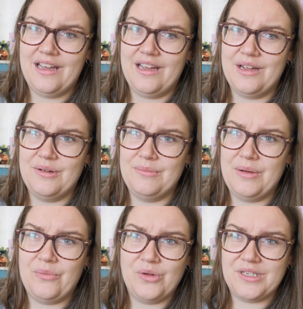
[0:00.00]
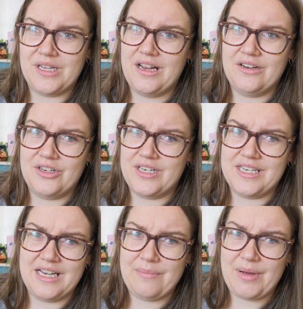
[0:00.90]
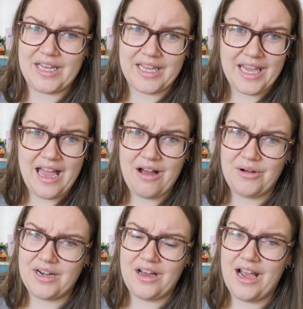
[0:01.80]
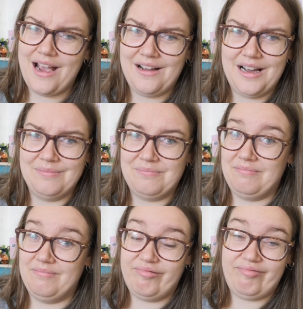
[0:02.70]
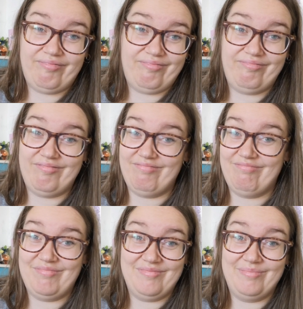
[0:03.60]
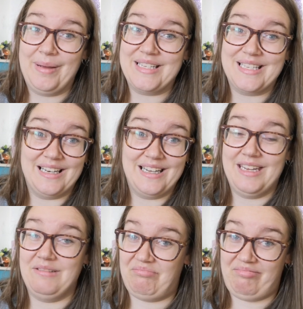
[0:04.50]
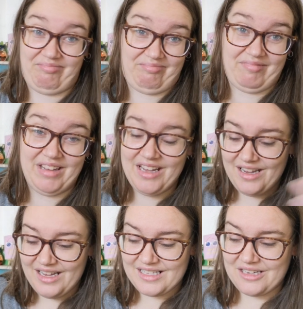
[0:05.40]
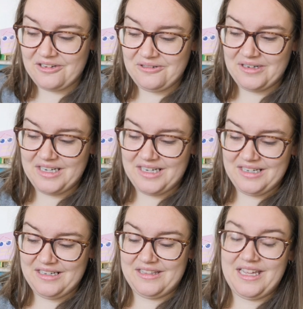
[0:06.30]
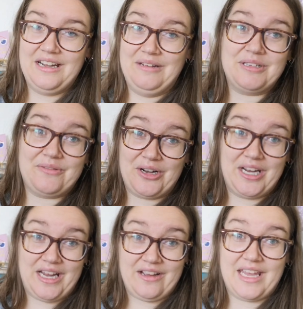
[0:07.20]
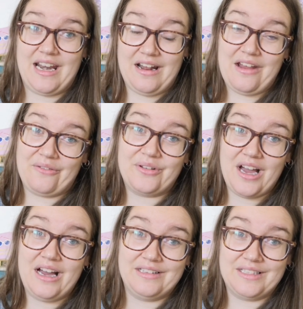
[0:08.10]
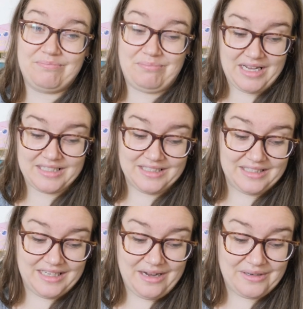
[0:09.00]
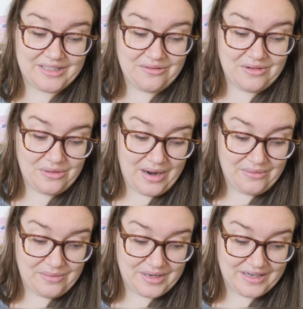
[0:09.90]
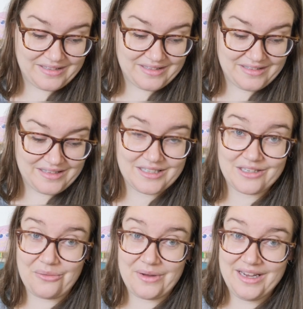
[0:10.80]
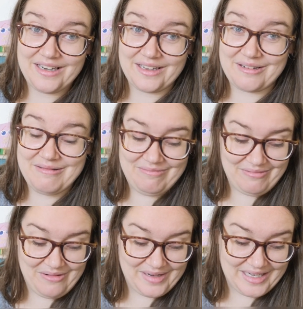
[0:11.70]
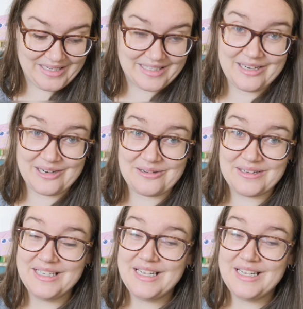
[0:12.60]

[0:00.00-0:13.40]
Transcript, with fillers: Um it wasn't kind of traditionally bagging out, and I, I pff, basically pff. So then I was freaking out again. I, I've cut out this pattern and now I don't know how I'm gonna sew it. Like, what am I gonna do?